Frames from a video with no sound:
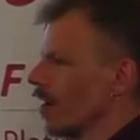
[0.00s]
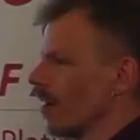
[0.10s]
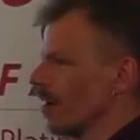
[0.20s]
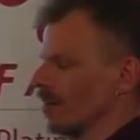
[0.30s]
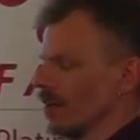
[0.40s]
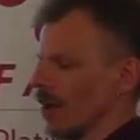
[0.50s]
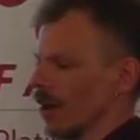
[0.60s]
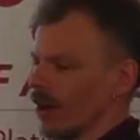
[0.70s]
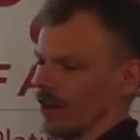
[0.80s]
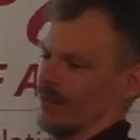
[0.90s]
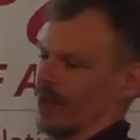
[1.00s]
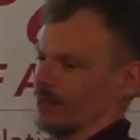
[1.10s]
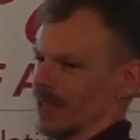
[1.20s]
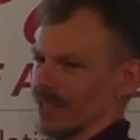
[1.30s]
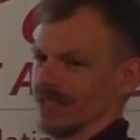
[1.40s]
a lot of
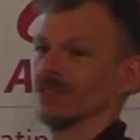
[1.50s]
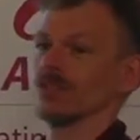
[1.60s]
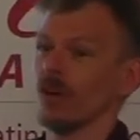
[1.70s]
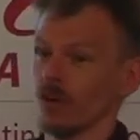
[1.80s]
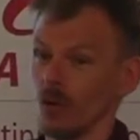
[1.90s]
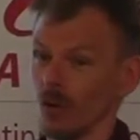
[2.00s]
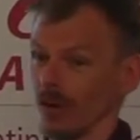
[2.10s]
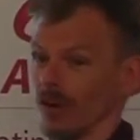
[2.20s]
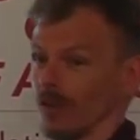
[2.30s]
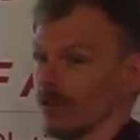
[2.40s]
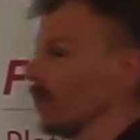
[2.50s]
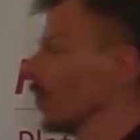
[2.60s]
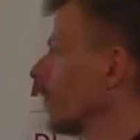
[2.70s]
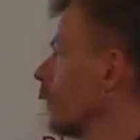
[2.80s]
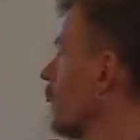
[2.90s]
applications, not all, of course,